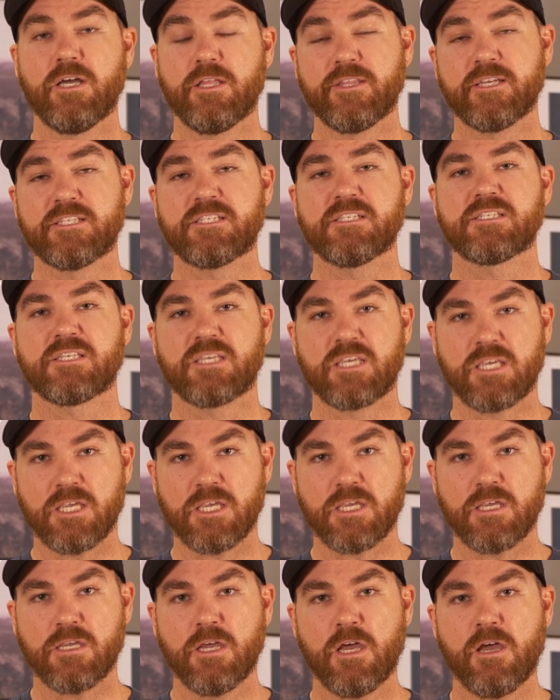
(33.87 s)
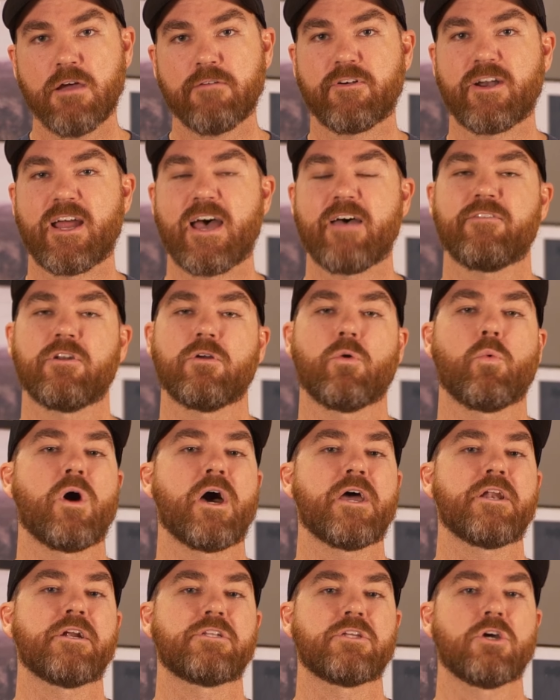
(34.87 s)
This is key for having a
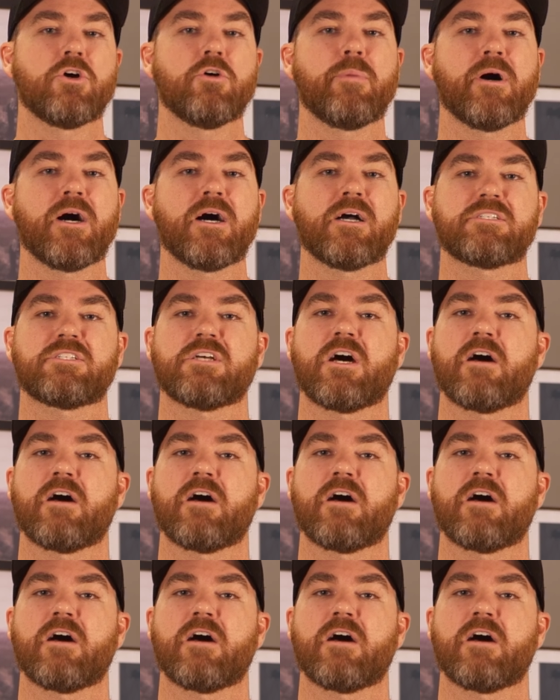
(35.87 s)
wider toe box,